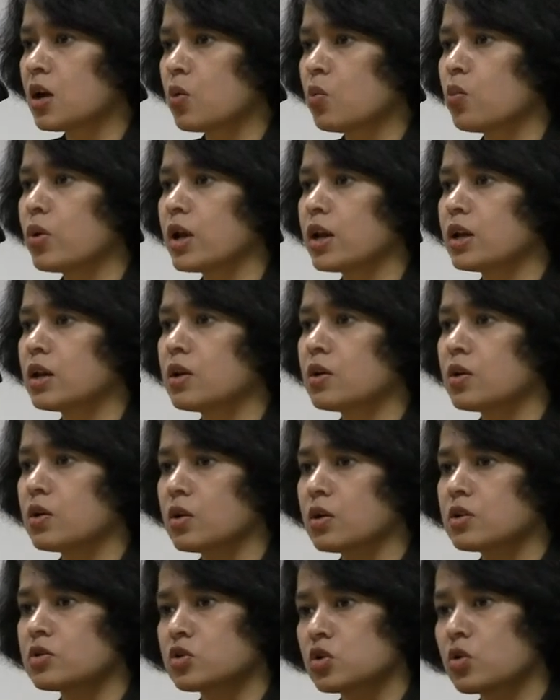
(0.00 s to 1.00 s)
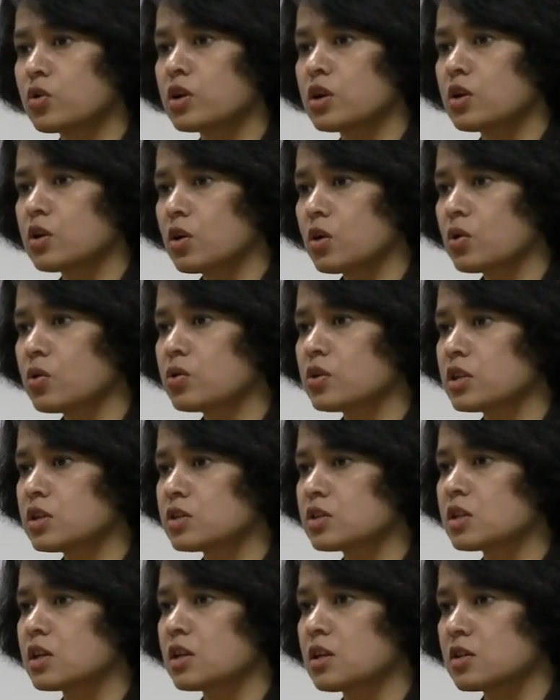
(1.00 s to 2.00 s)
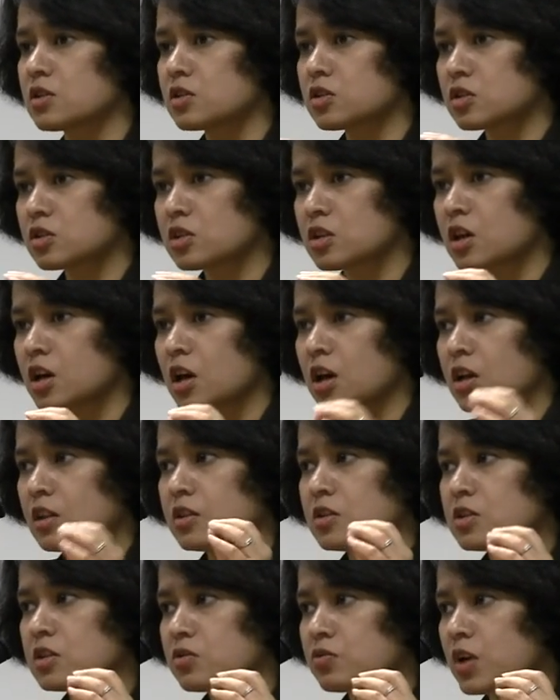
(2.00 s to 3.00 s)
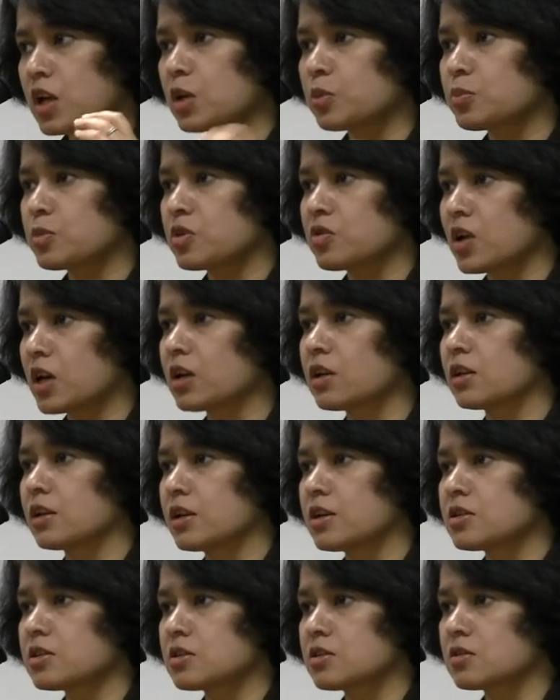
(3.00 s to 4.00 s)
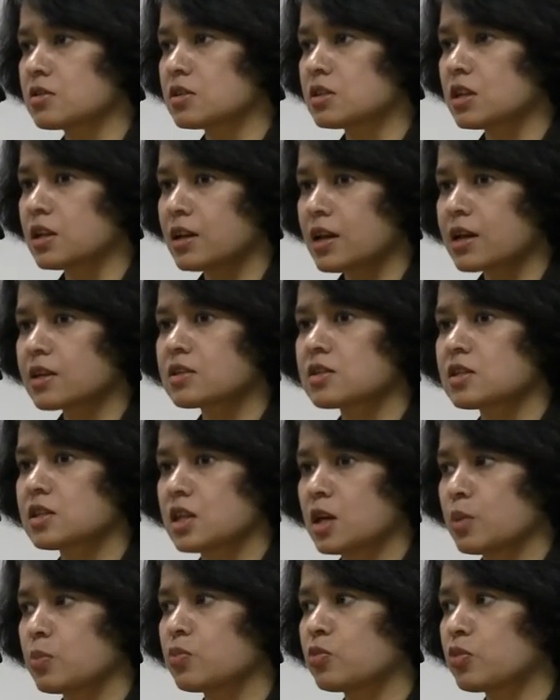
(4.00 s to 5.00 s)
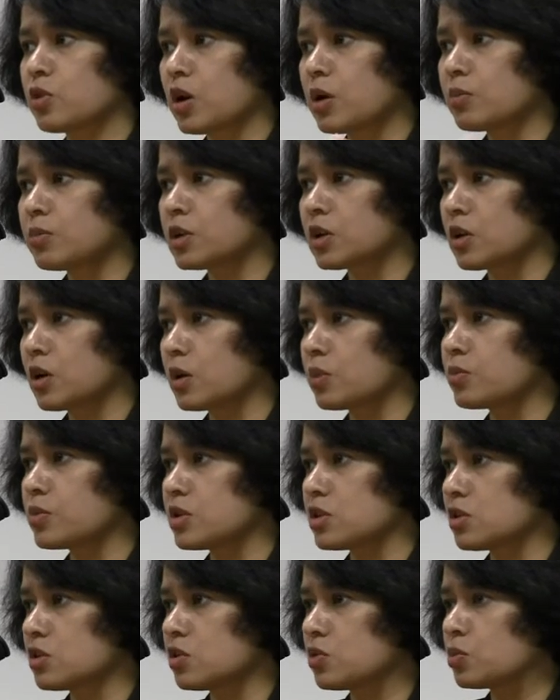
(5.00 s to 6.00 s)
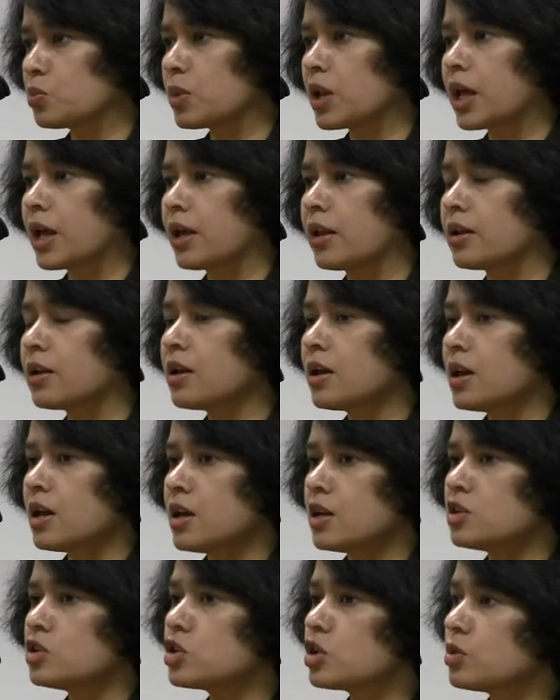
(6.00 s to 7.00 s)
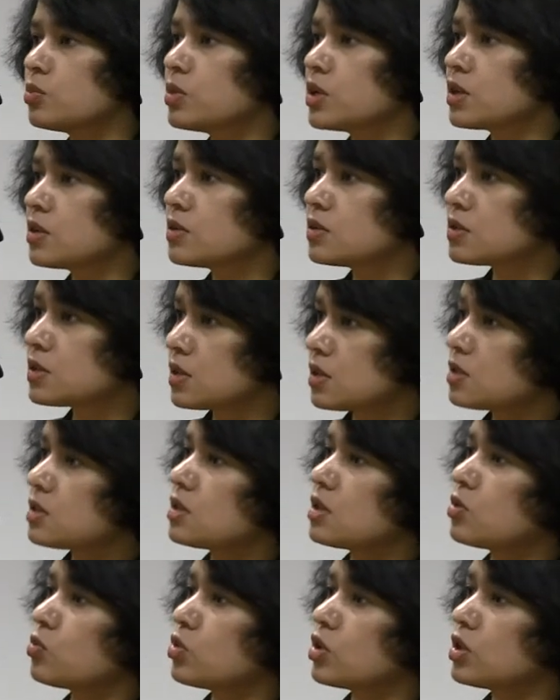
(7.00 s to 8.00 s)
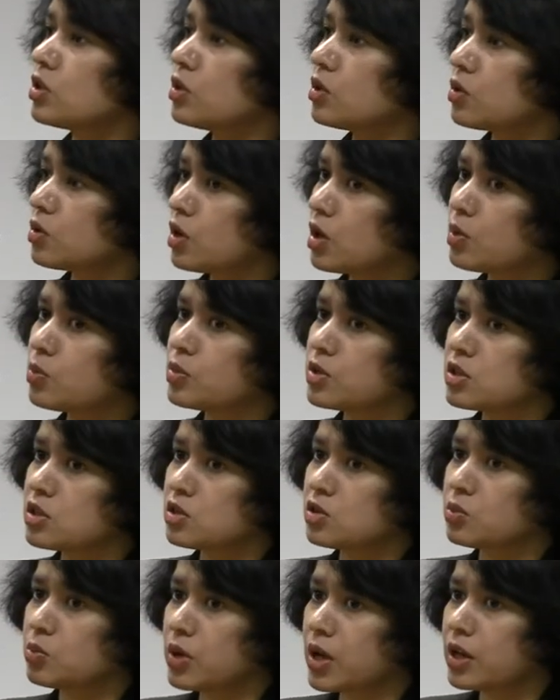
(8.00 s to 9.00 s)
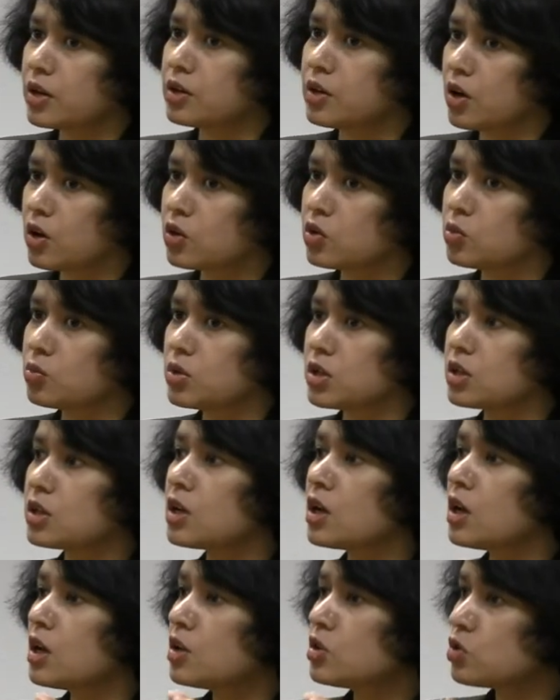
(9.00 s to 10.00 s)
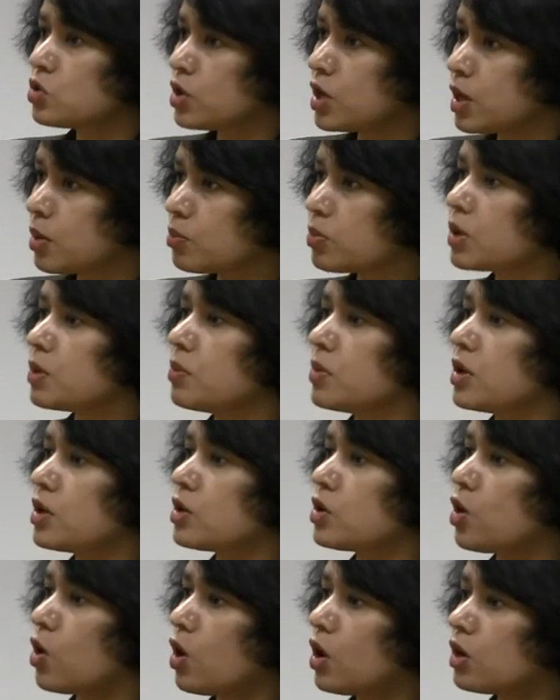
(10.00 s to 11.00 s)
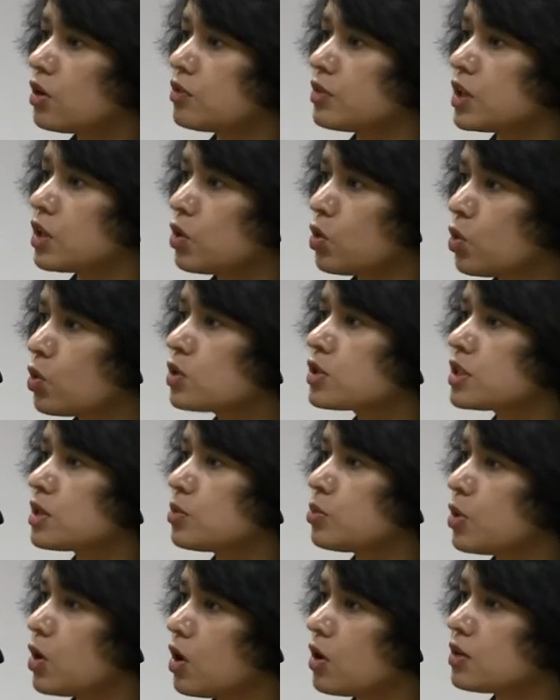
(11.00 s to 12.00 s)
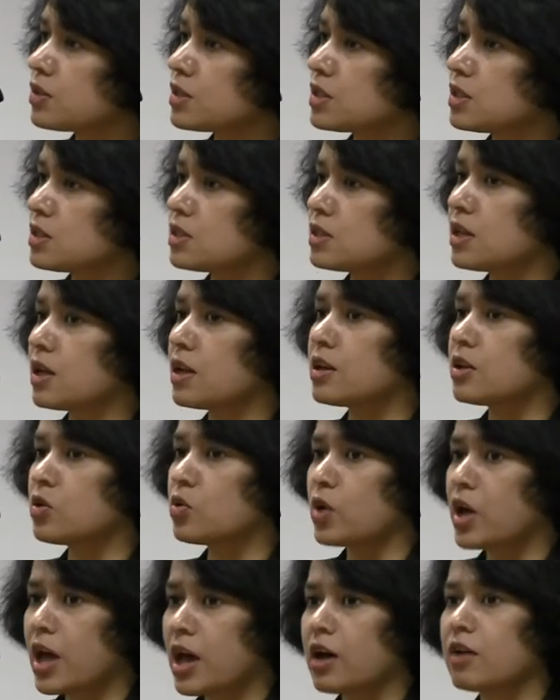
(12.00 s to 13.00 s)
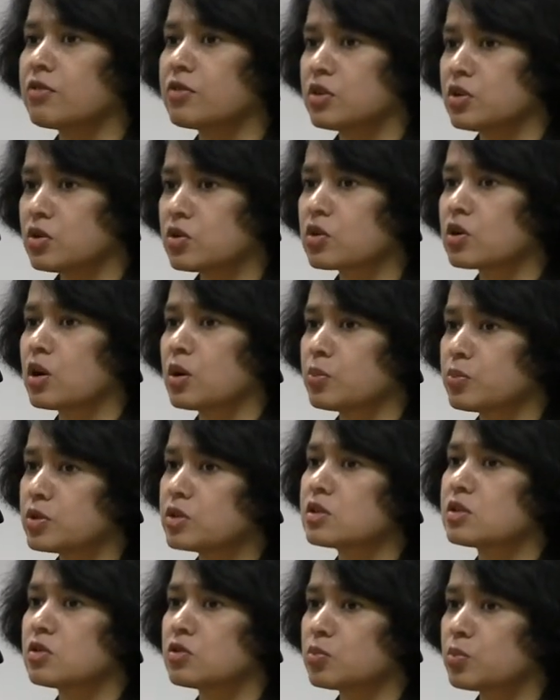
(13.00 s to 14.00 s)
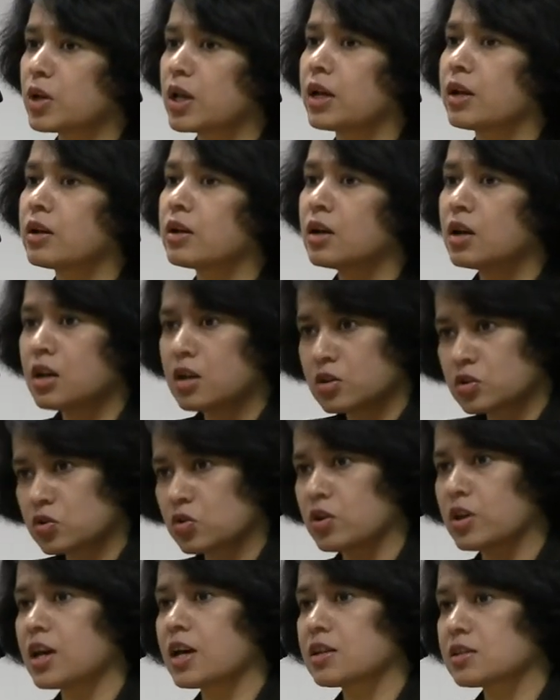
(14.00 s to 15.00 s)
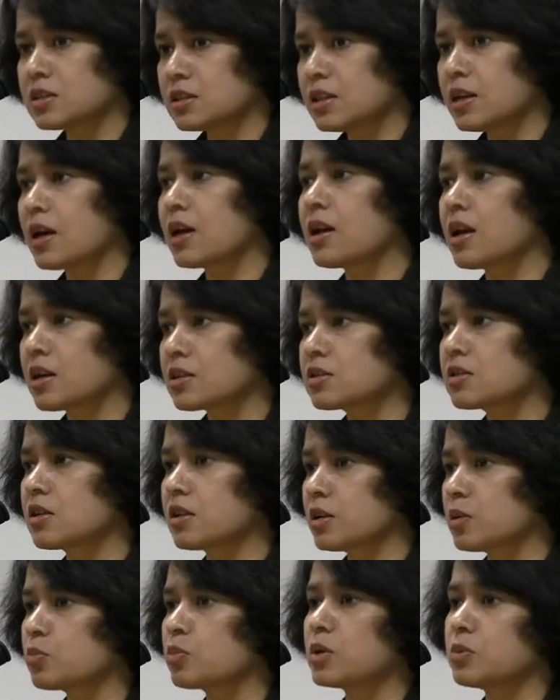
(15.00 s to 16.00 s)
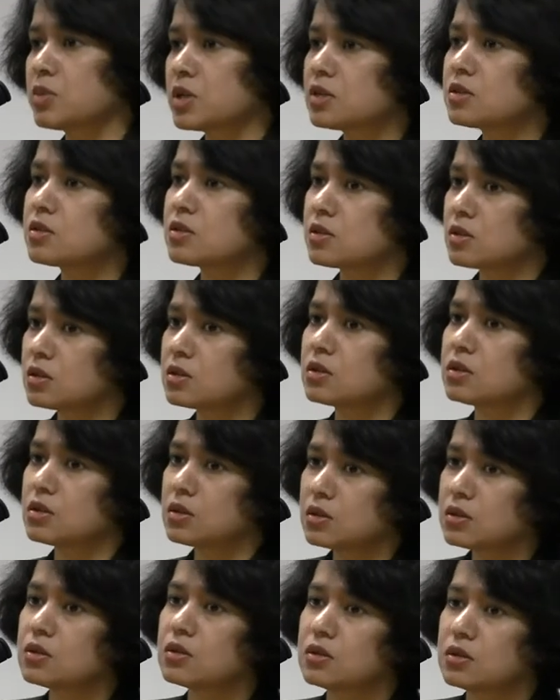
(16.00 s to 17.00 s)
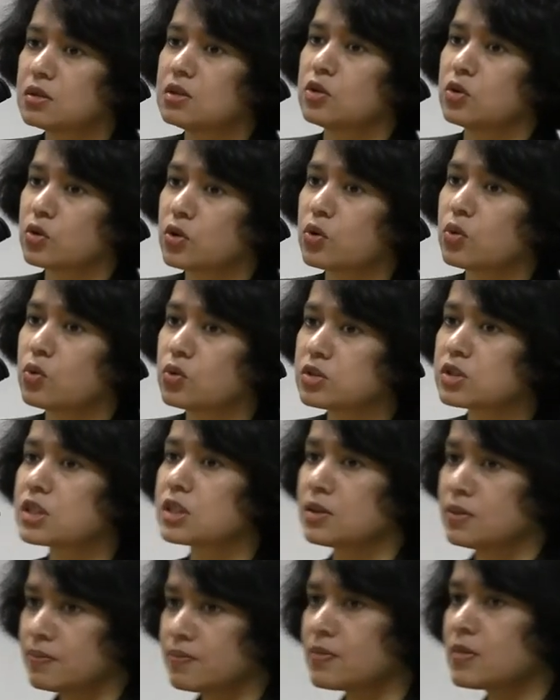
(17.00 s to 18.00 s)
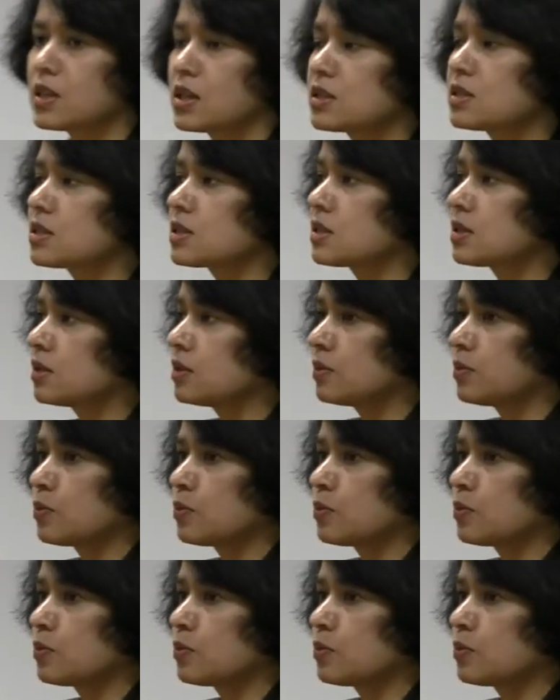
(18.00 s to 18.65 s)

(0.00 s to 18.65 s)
When zoning code is the development regulations, the next step from the comprehensive plan, it should be consistent with your comprehensive plan document to implement all of the goals and policies that you have in your comprehensive plan. So yes, that actually implements your goals. Thanks.